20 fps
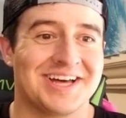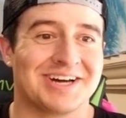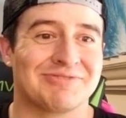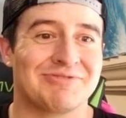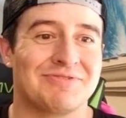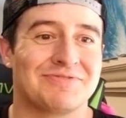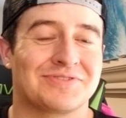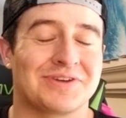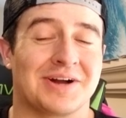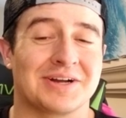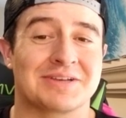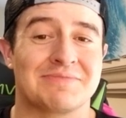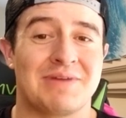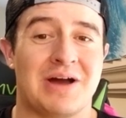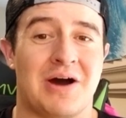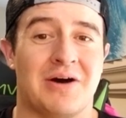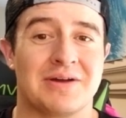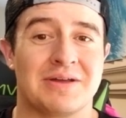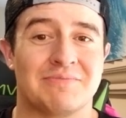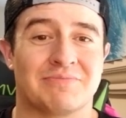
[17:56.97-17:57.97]
We've talked
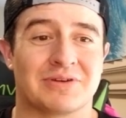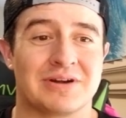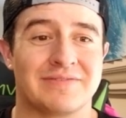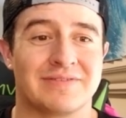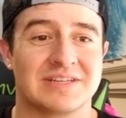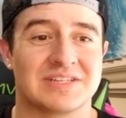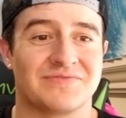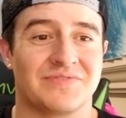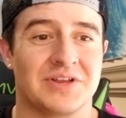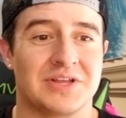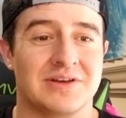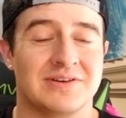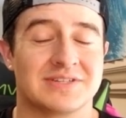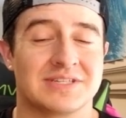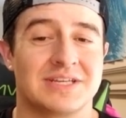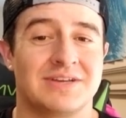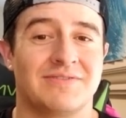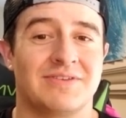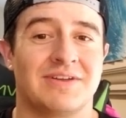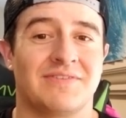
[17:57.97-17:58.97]
about in previous videos,
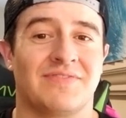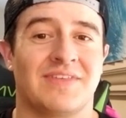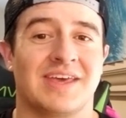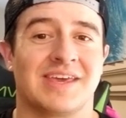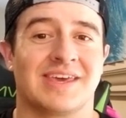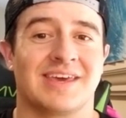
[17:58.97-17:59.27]
even if they